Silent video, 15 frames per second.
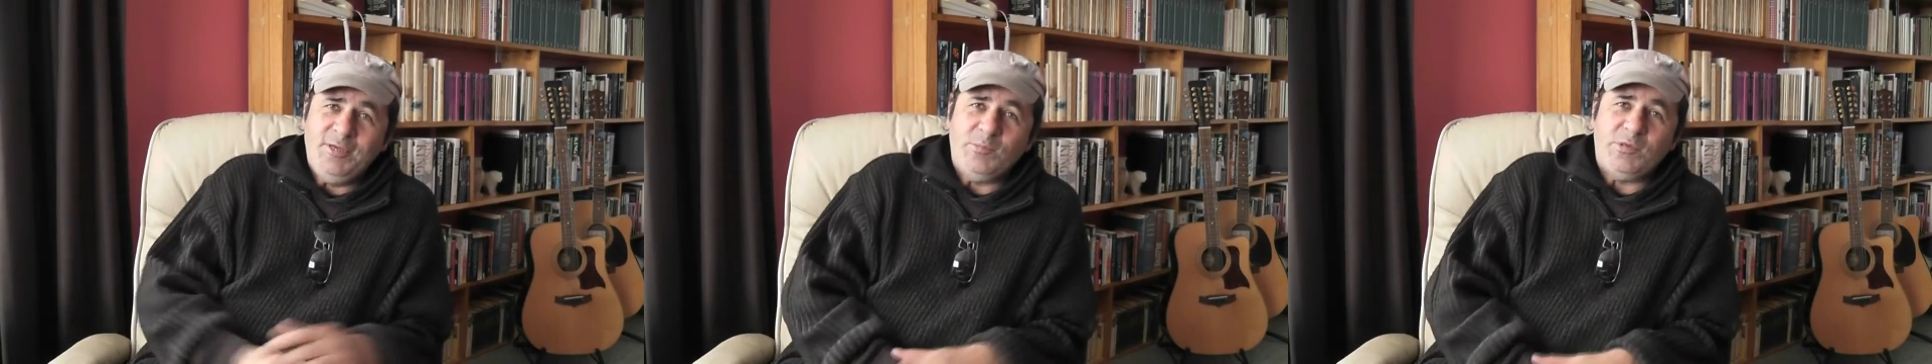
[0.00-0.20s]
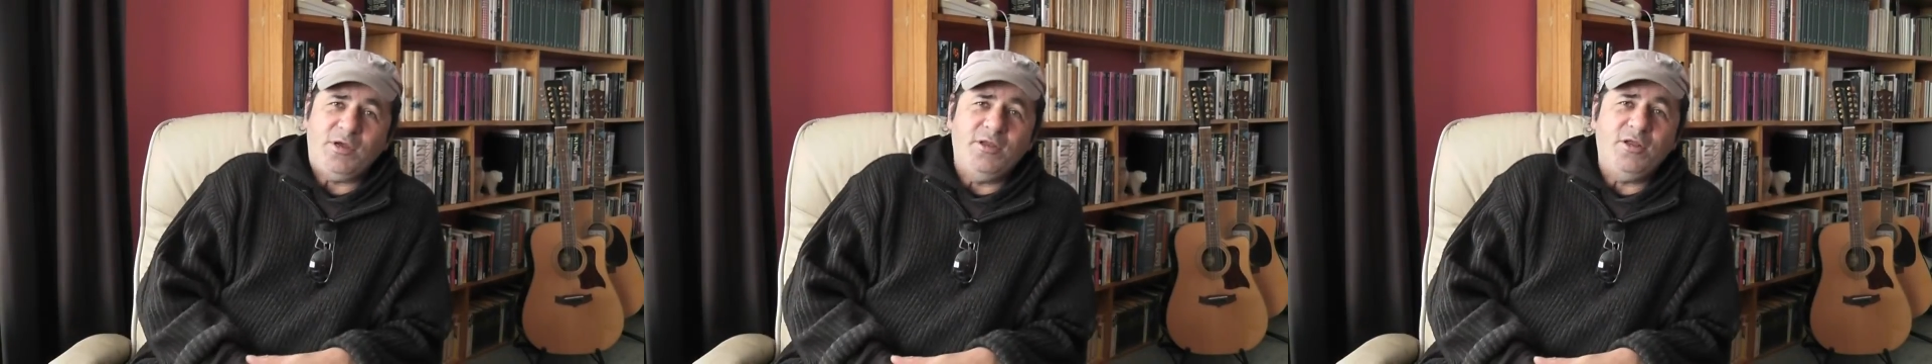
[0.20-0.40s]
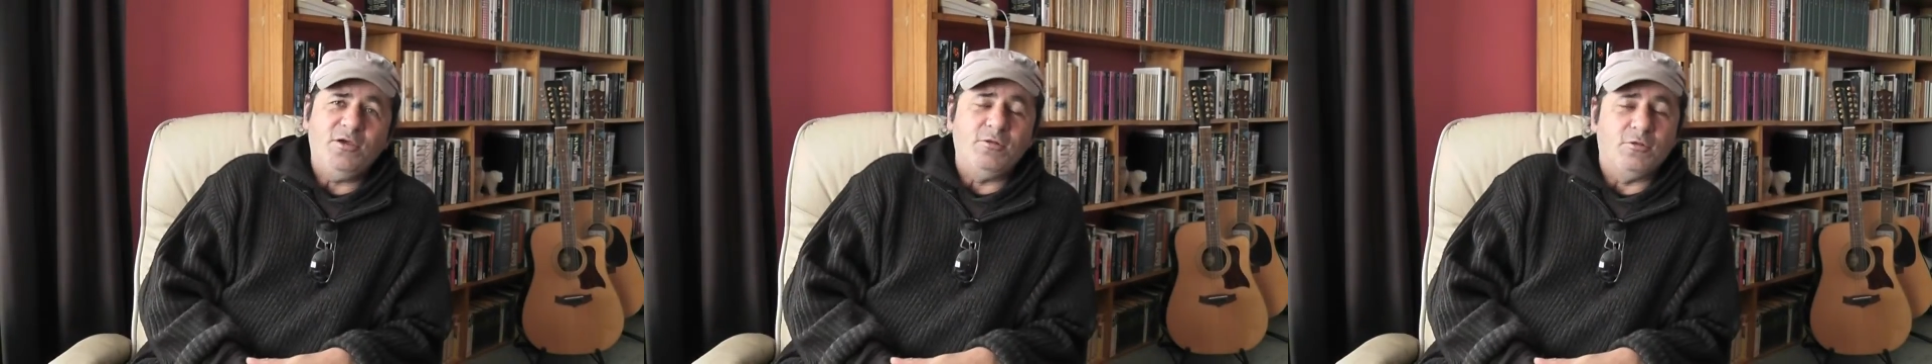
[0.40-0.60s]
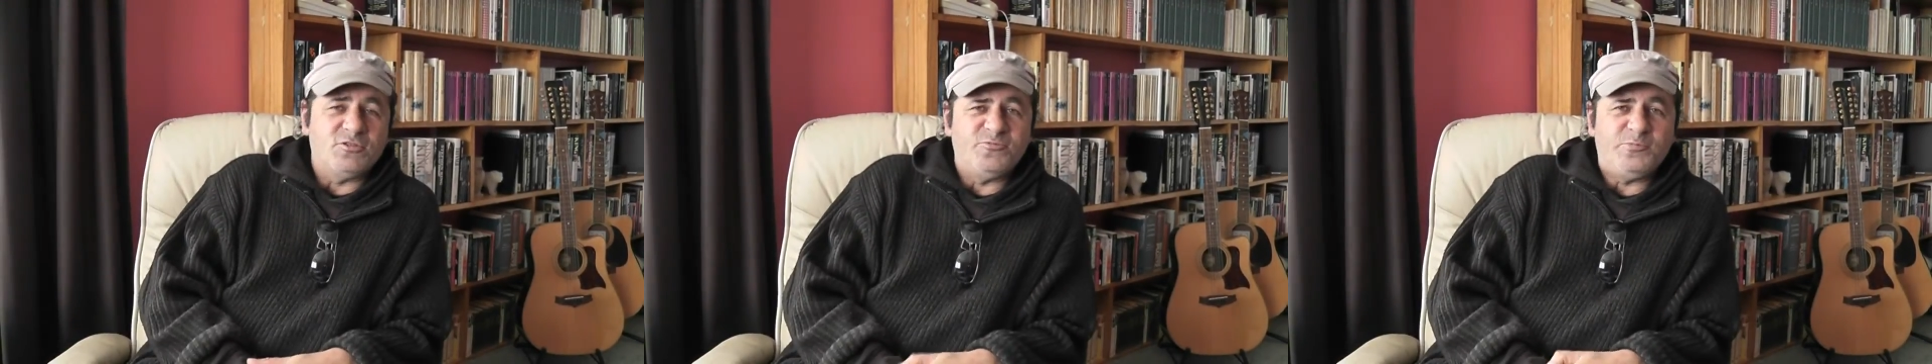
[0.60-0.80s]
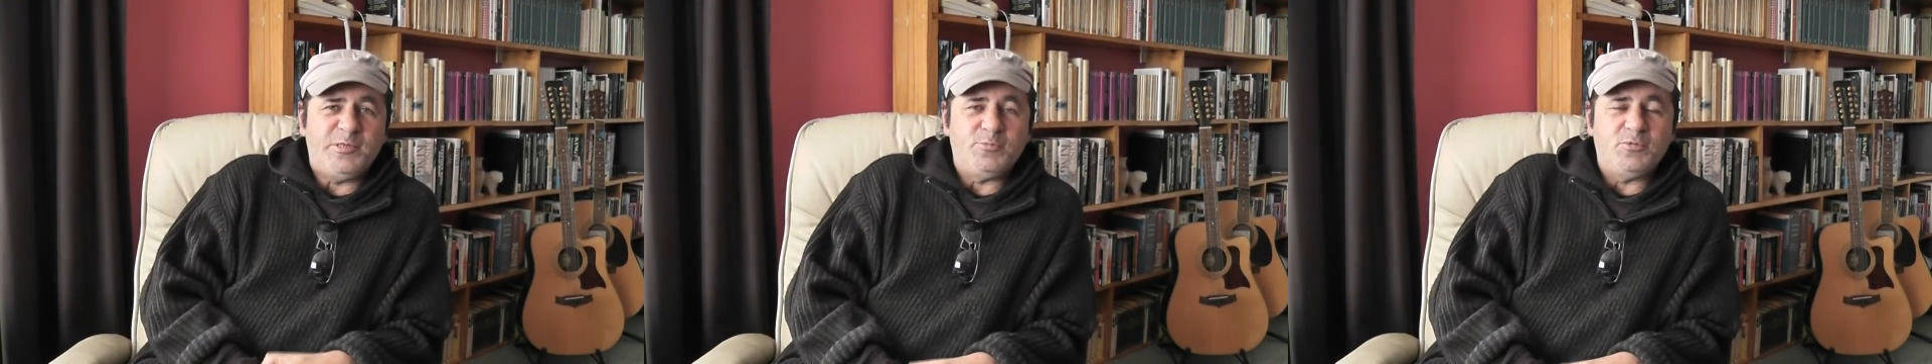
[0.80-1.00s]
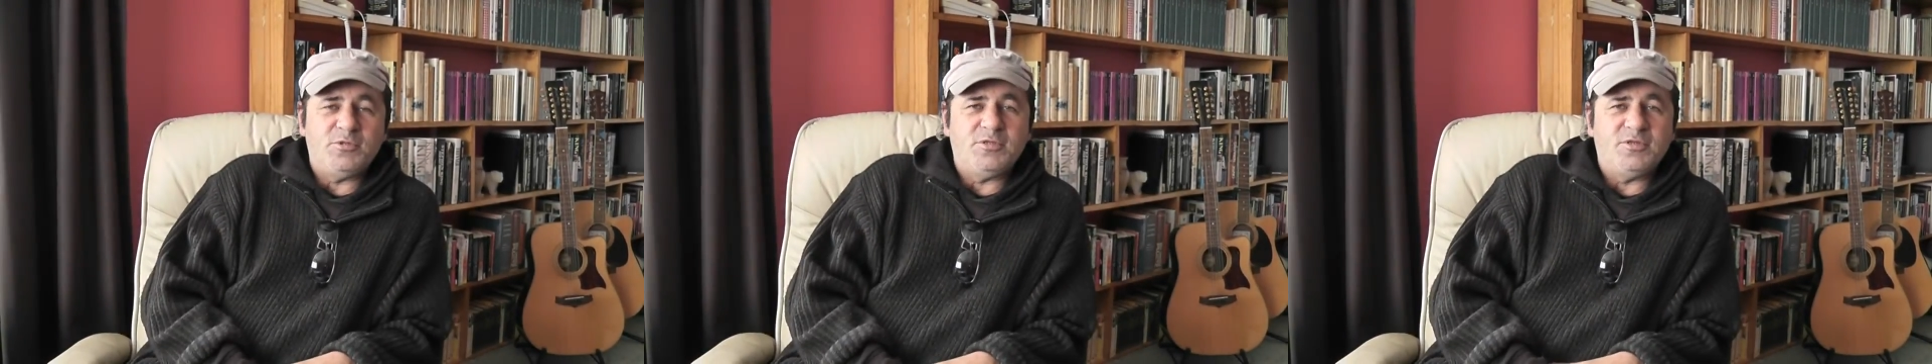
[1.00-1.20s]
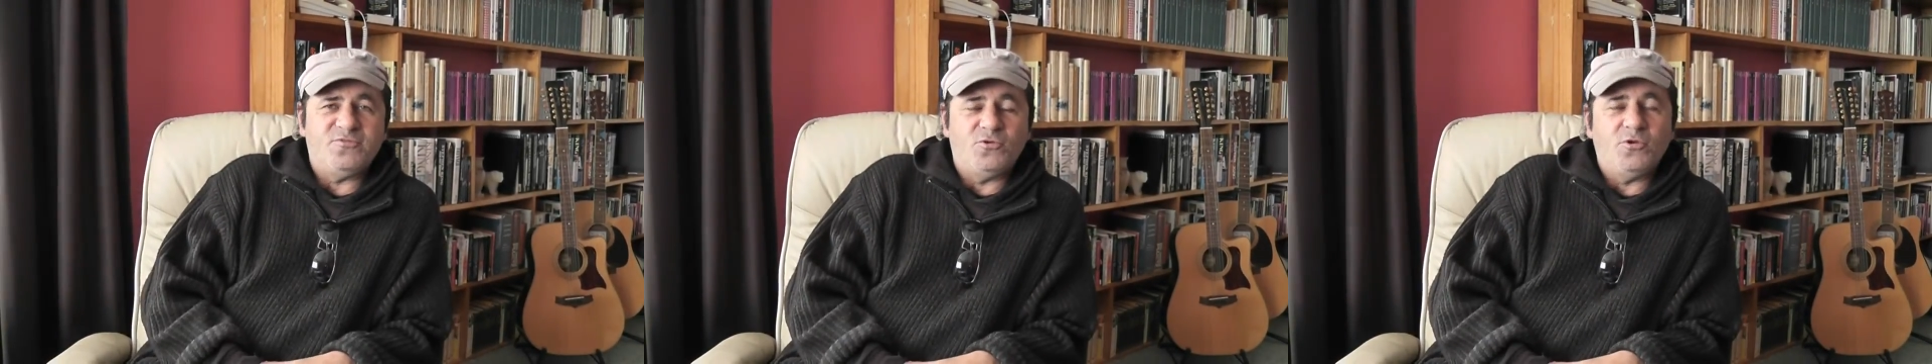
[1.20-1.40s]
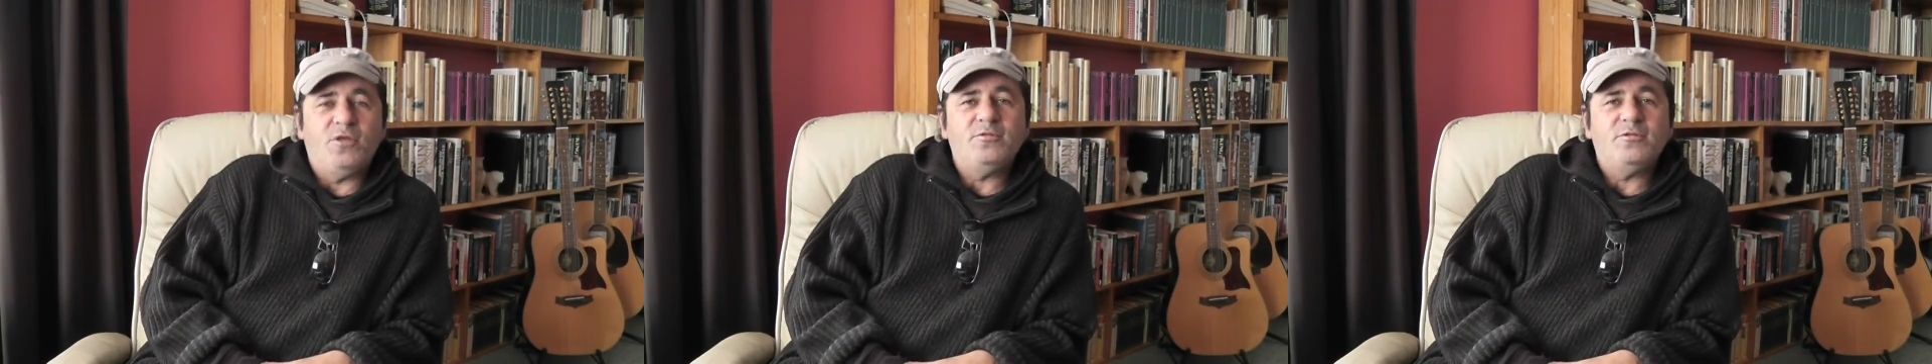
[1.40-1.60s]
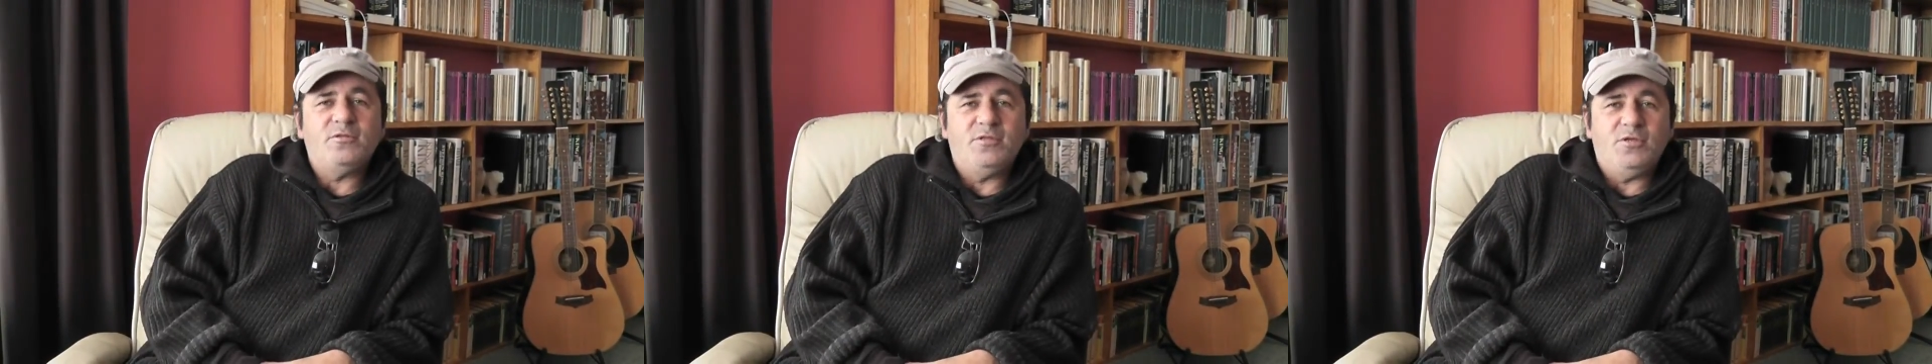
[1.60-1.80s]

But I know lots of people that have got